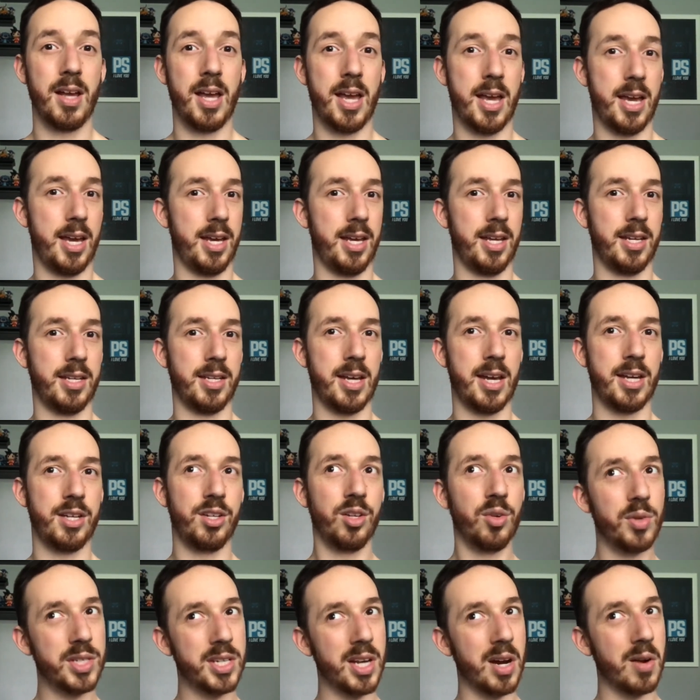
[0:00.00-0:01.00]
and I
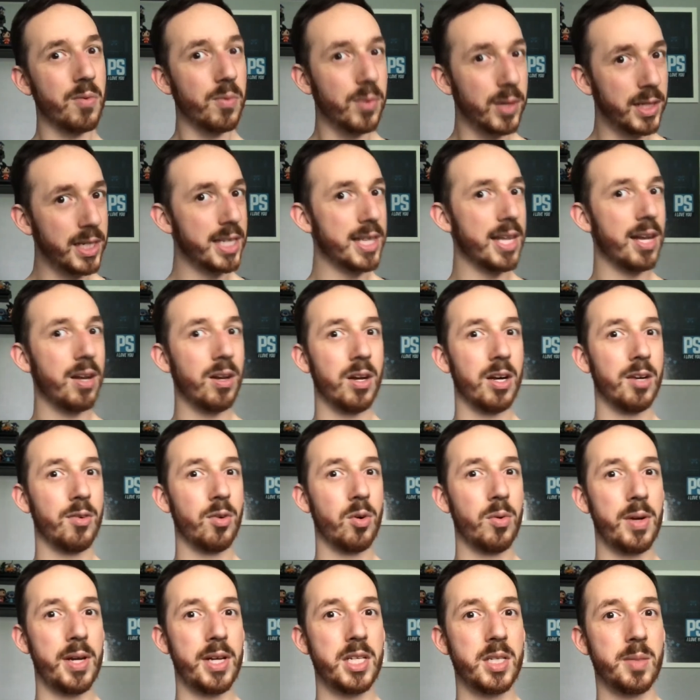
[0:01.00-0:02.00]
know it's not really that long of
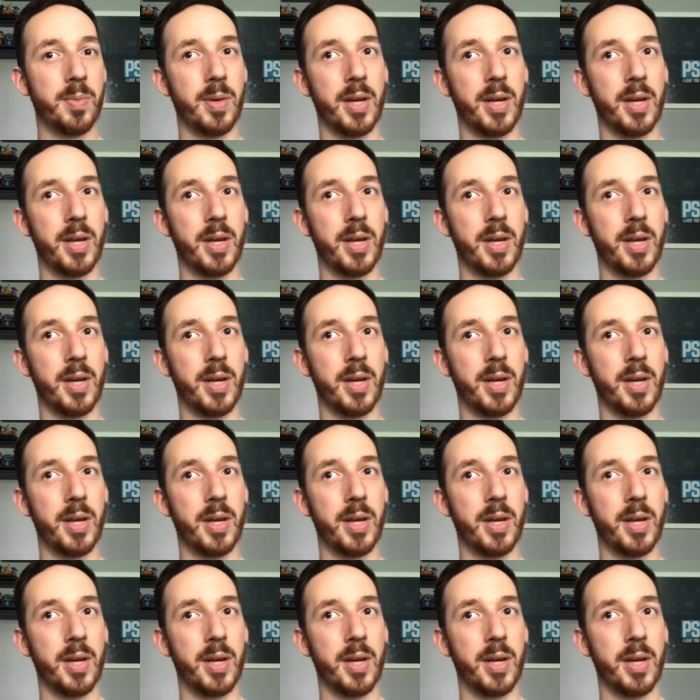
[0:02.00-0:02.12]
a ways,